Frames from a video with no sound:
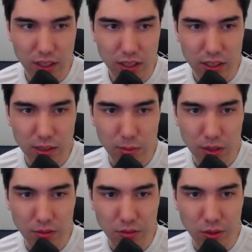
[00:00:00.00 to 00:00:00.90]
to
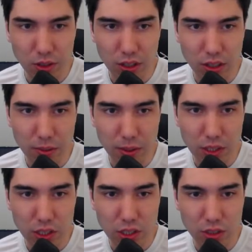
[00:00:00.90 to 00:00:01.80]
b4, let me
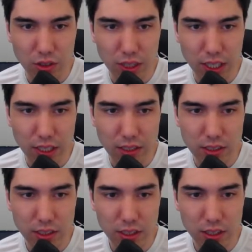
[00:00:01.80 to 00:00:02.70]
just show you
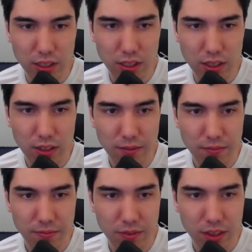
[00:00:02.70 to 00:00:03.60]
guys.
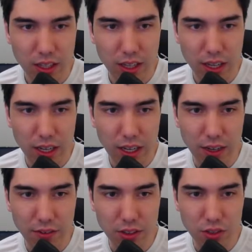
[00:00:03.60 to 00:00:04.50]
I
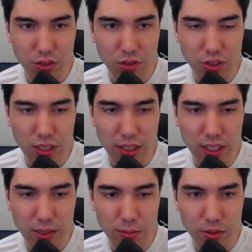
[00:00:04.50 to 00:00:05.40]
have this really
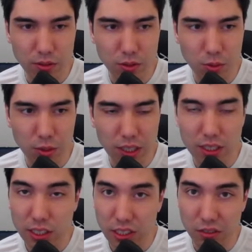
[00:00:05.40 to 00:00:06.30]
nice move, queen
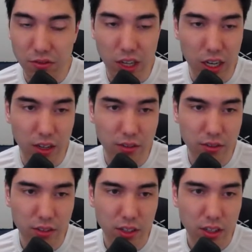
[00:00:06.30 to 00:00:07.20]
c5,
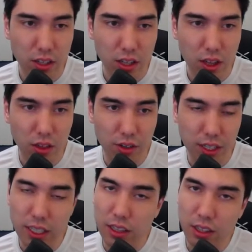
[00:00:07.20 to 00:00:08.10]

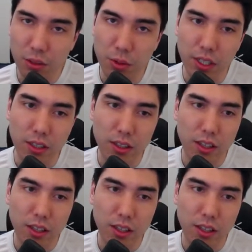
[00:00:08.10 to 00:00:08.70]
threatening the queen,